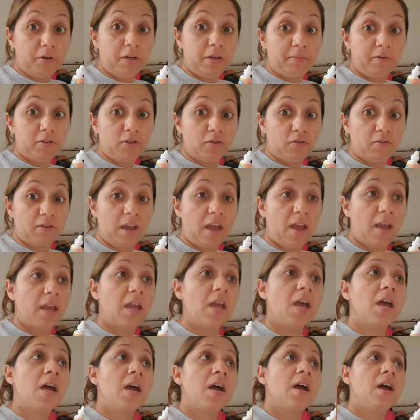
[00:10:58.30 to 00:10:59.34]
much okay,
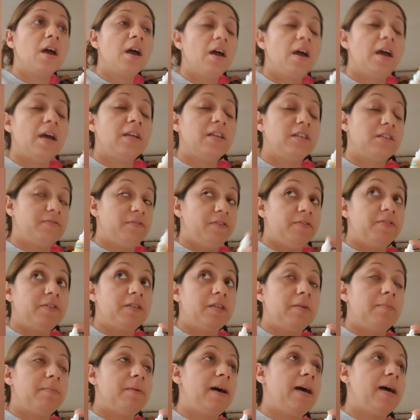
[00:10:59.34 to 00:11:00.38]
and it's
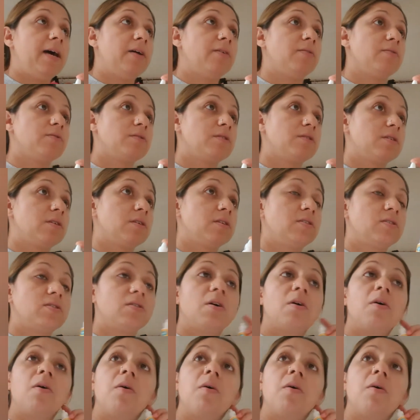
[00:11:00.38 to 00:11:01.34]
£15. So